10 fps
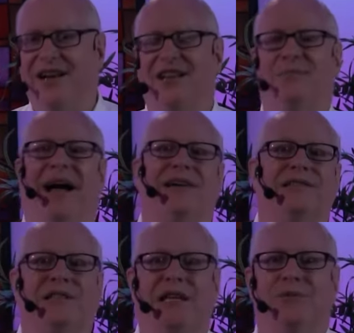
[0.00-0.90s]
that all
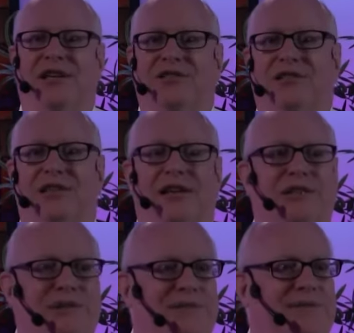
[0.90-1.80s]
about? He wants to
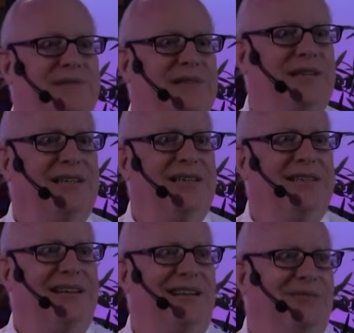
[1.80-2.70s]
know.
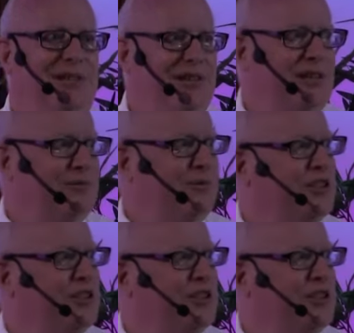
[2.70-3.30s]
Oh, well, they're